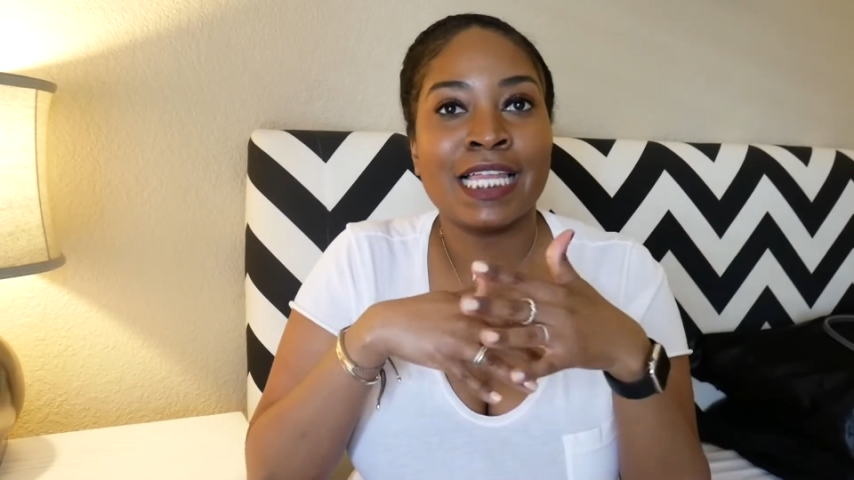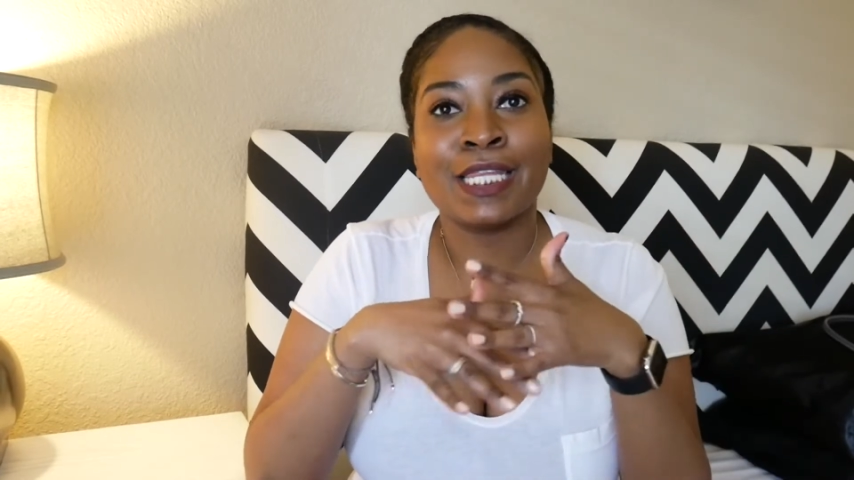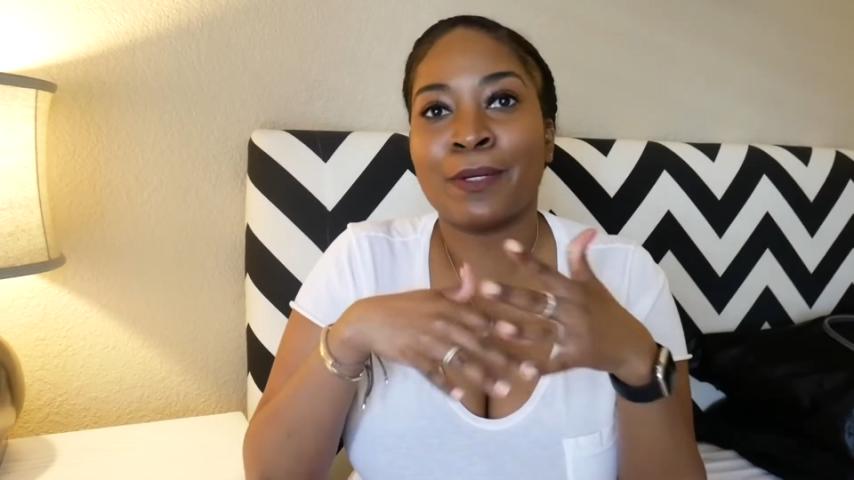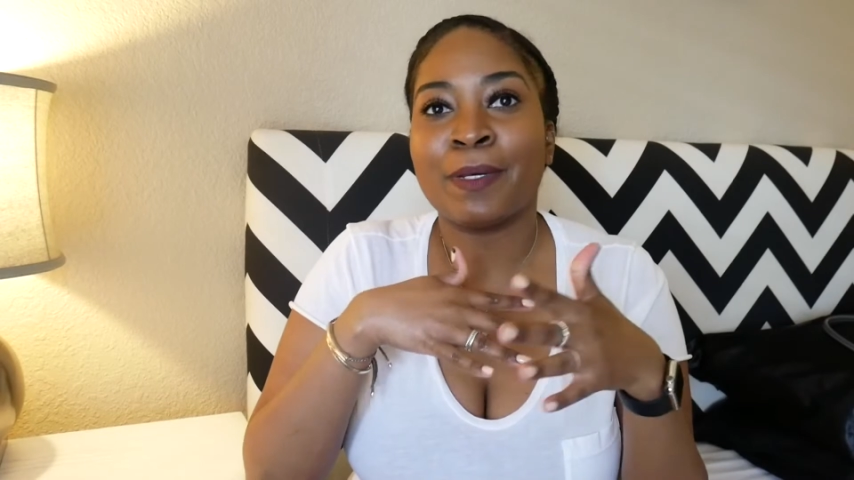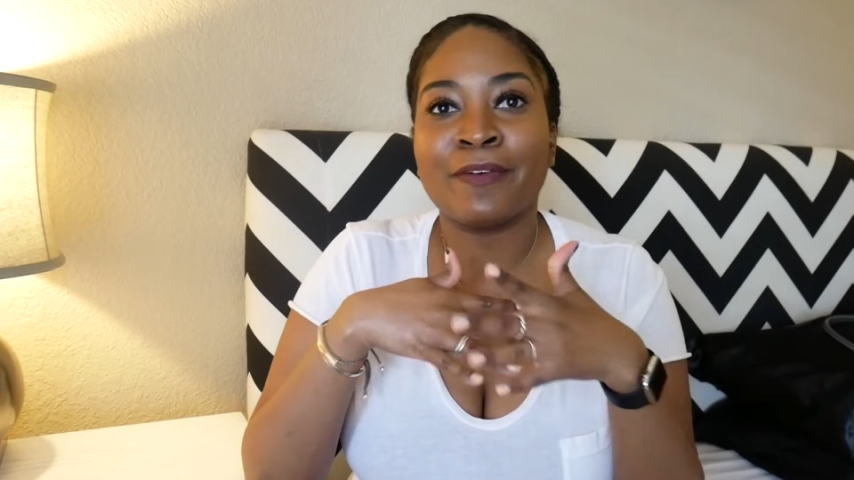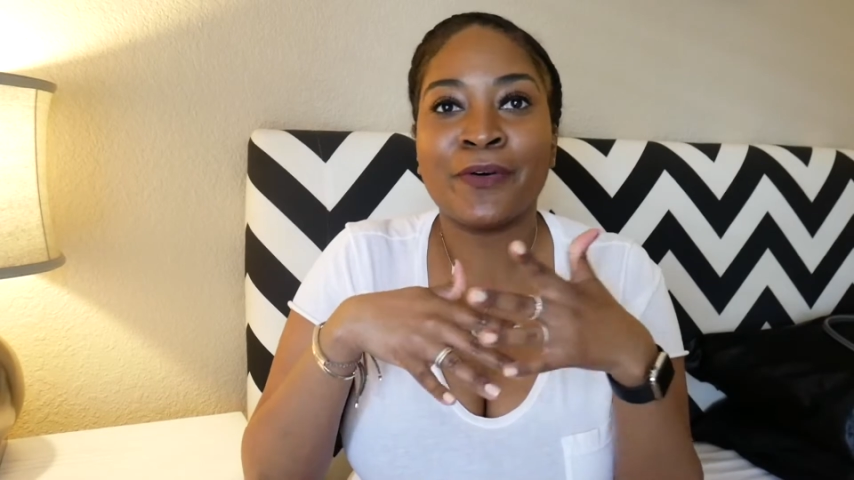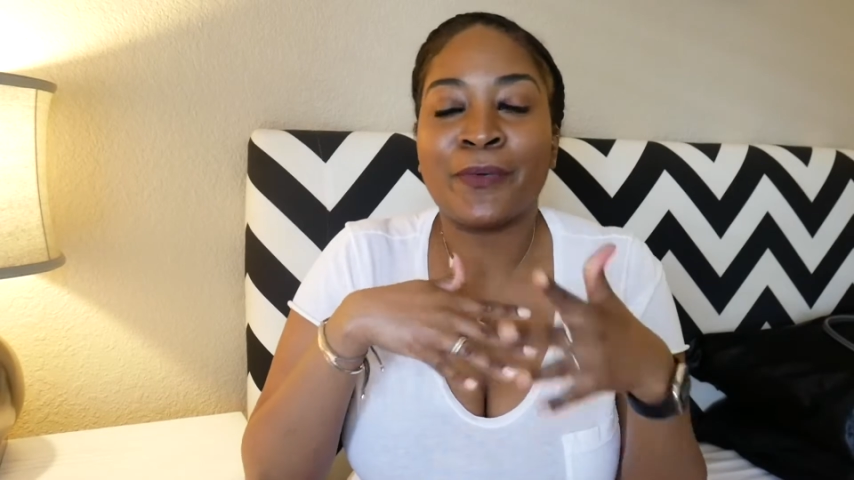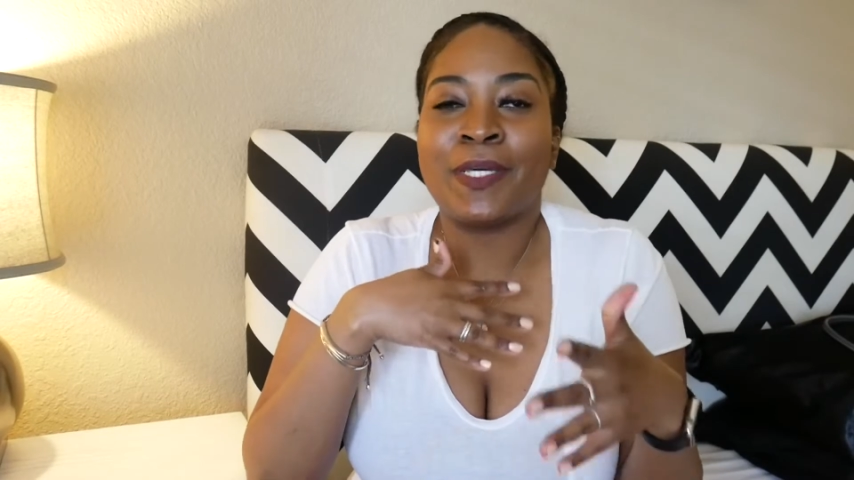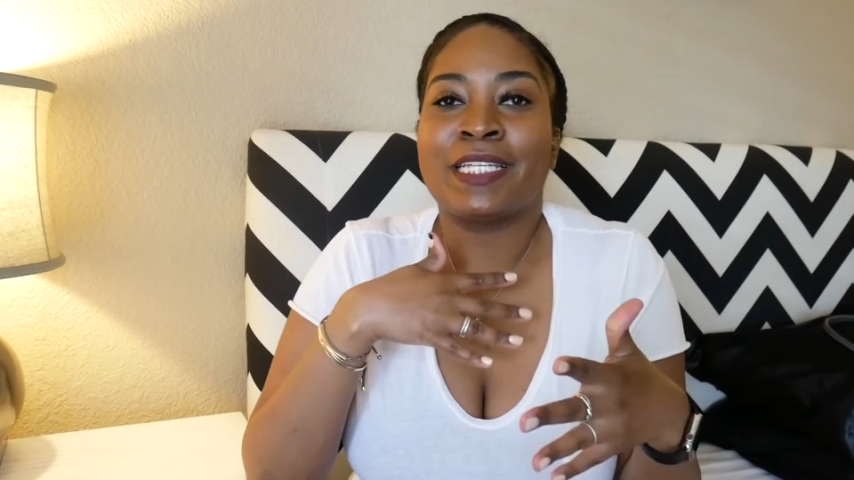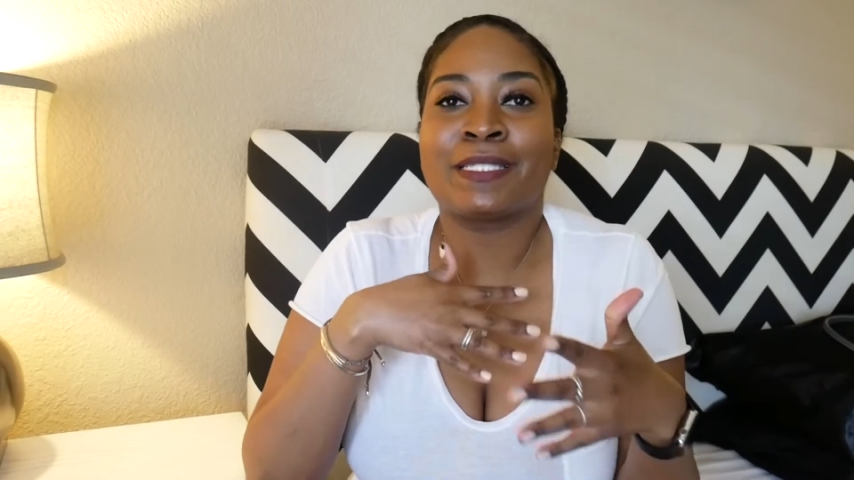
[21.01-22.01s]
little bit of a
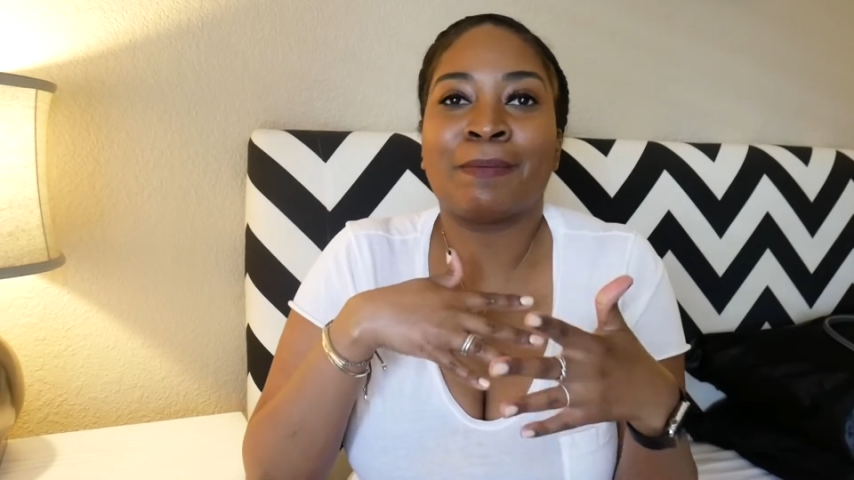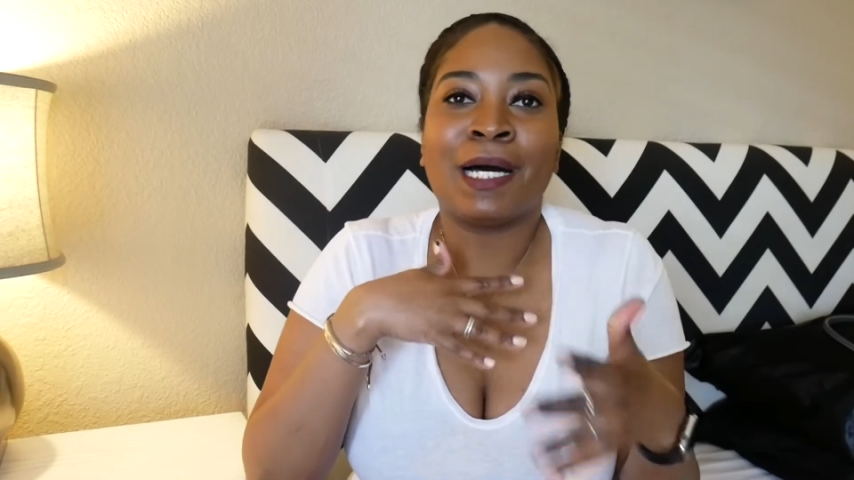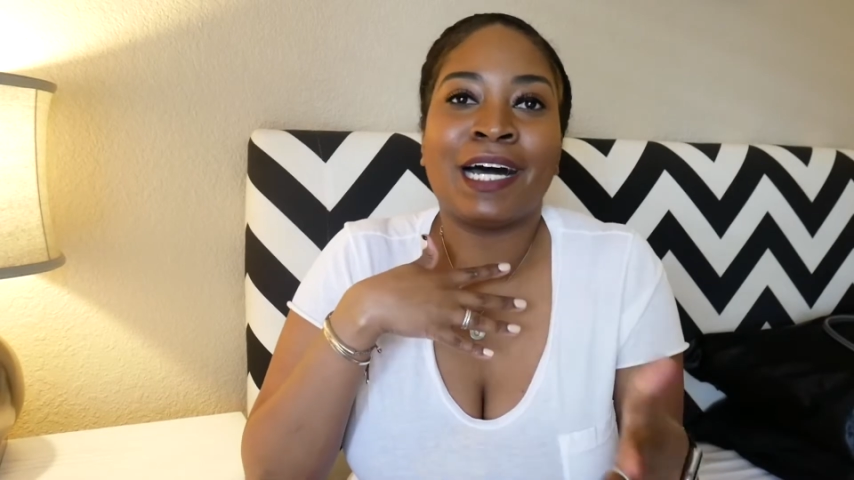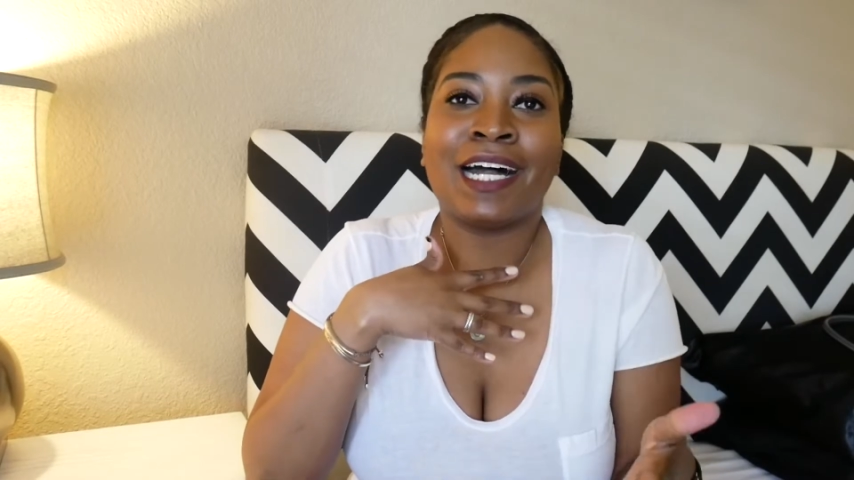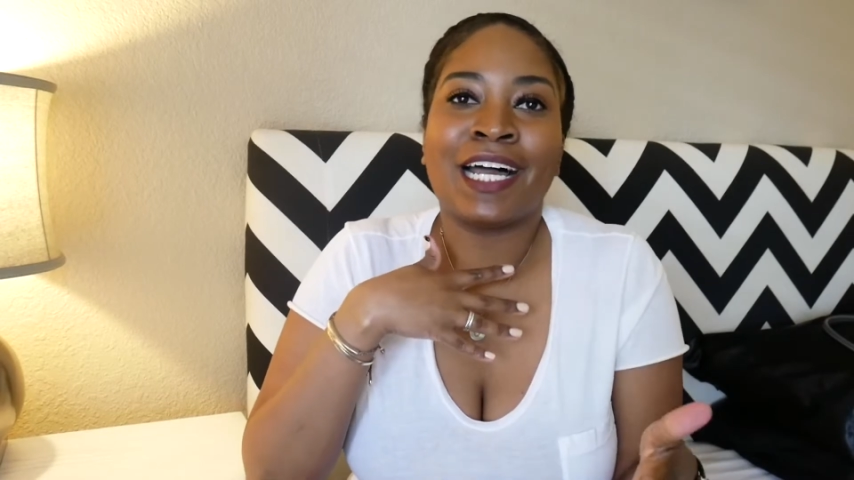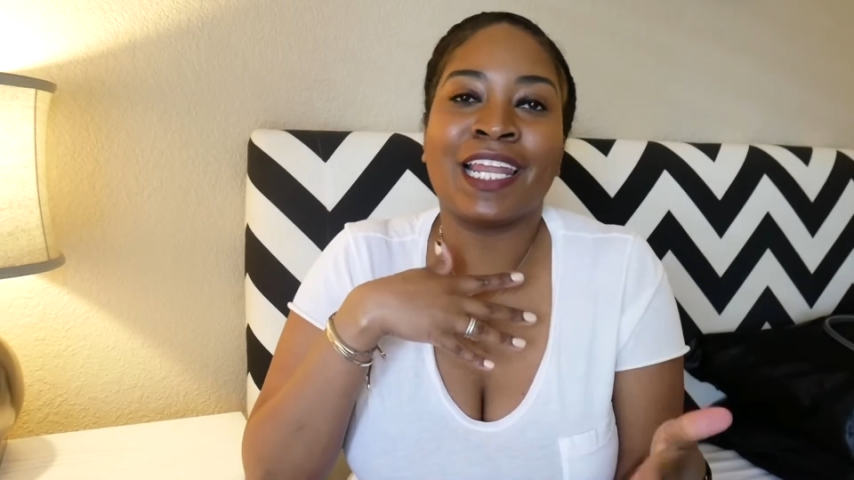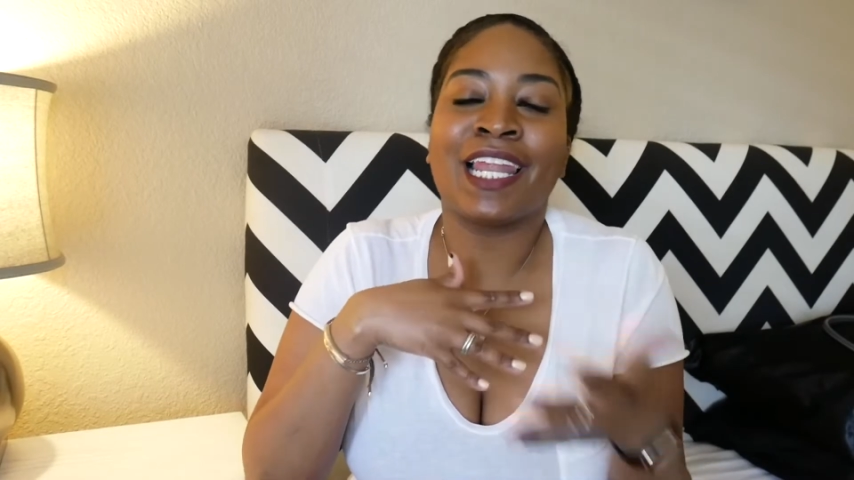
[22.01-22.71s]
weak spot,